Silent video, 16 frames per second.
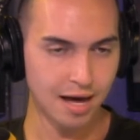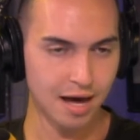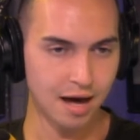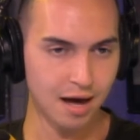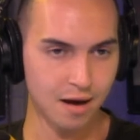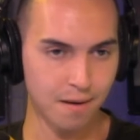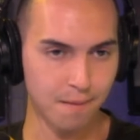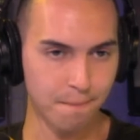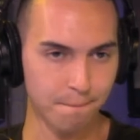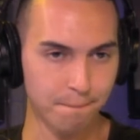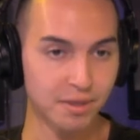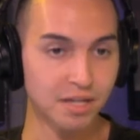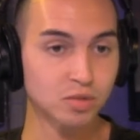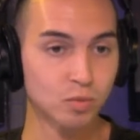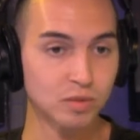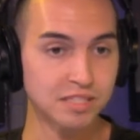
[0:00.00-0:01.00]
um,
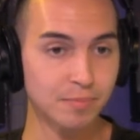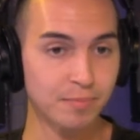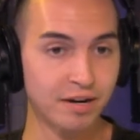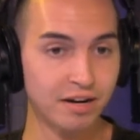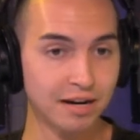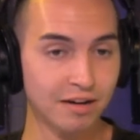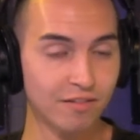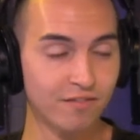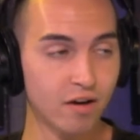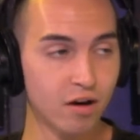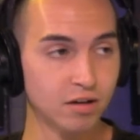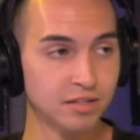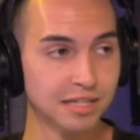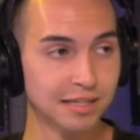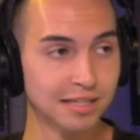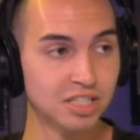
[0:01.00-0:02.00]
because once the barricade
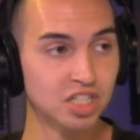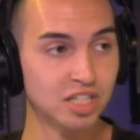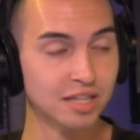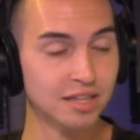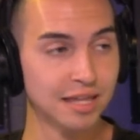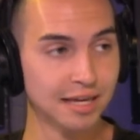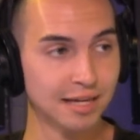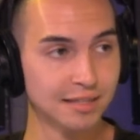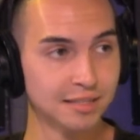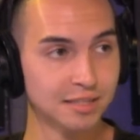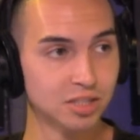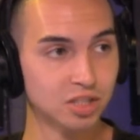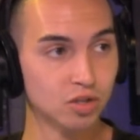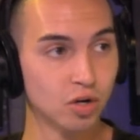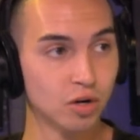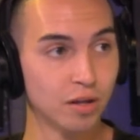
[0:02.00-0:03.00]
falls, Alicia thinks
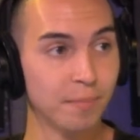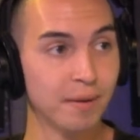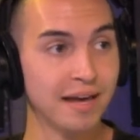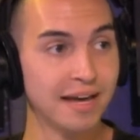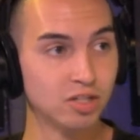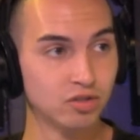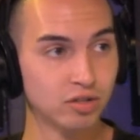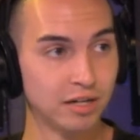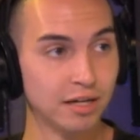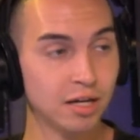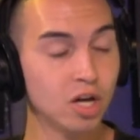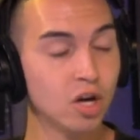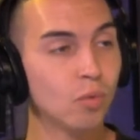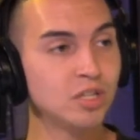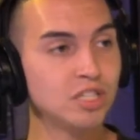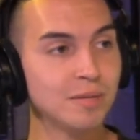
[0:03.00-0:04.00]
to go to the pantry,
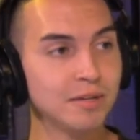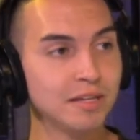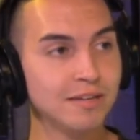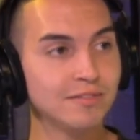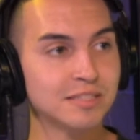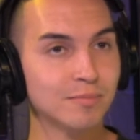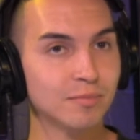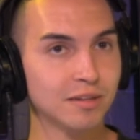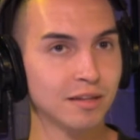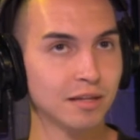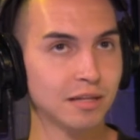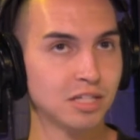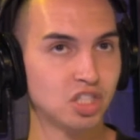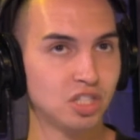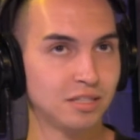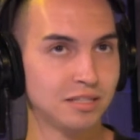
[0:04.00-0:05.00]
which I believe is something that they
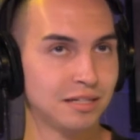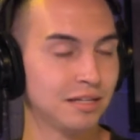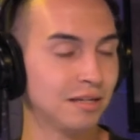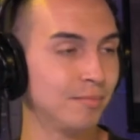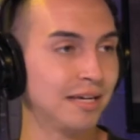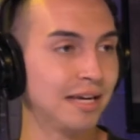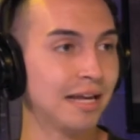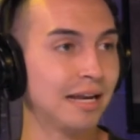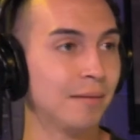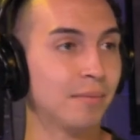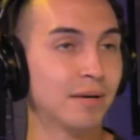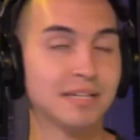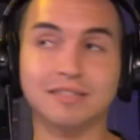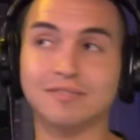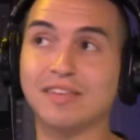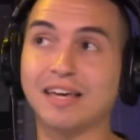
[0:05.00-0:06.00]
should have did in the beginning.
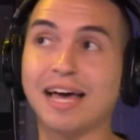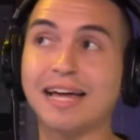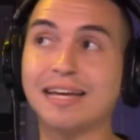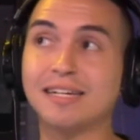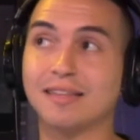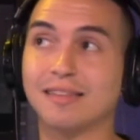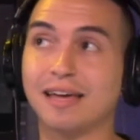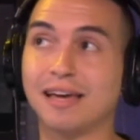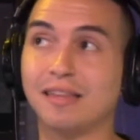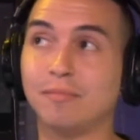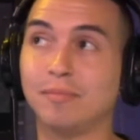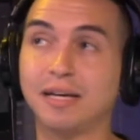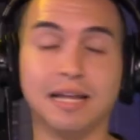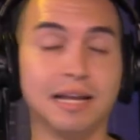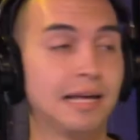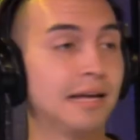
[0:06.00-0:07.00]
Because if they had done that in the
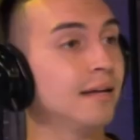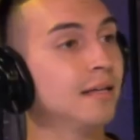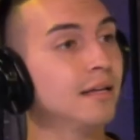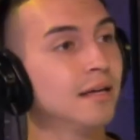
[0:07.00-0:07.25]
beginning,